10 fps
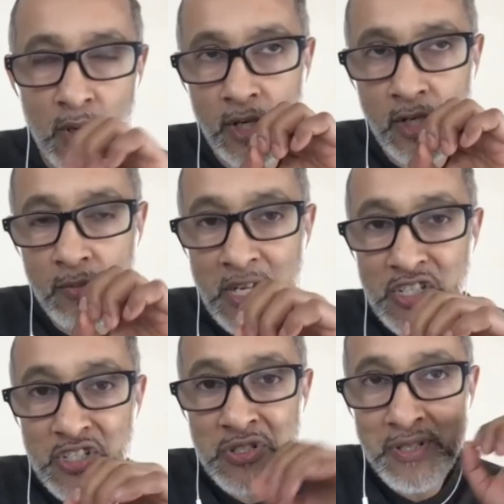you
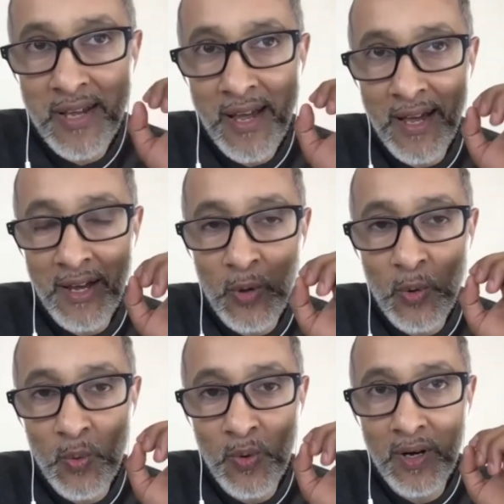mentioned
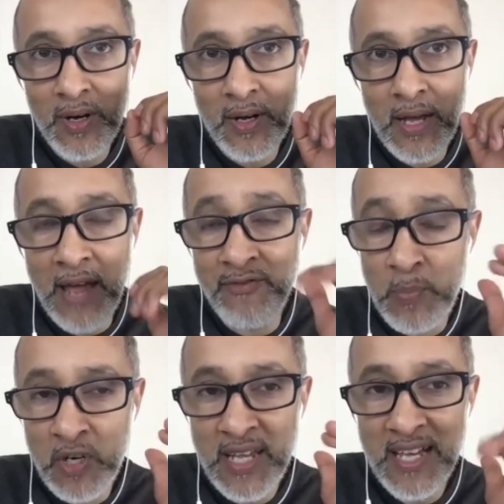how
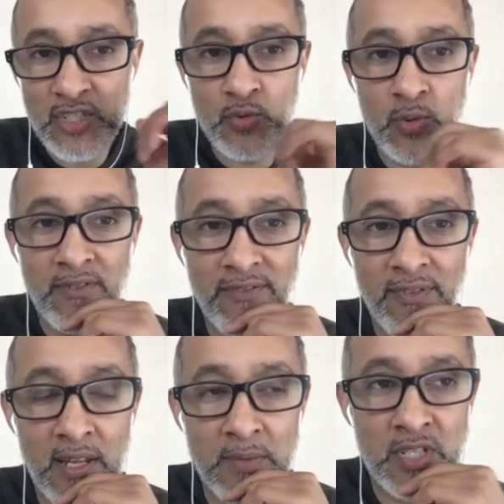everybody has twin
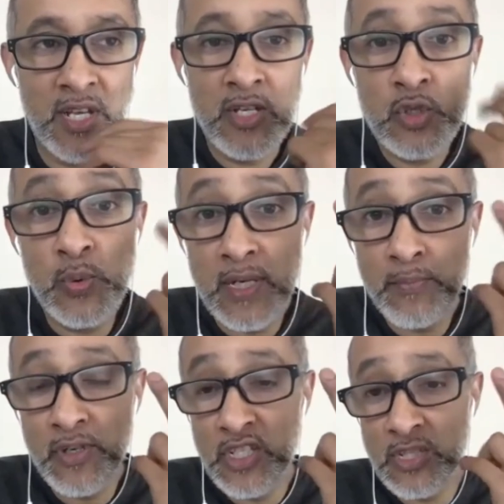flames. Twin
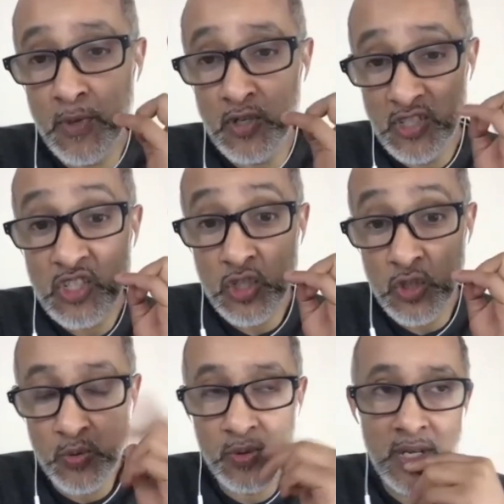presupposes two.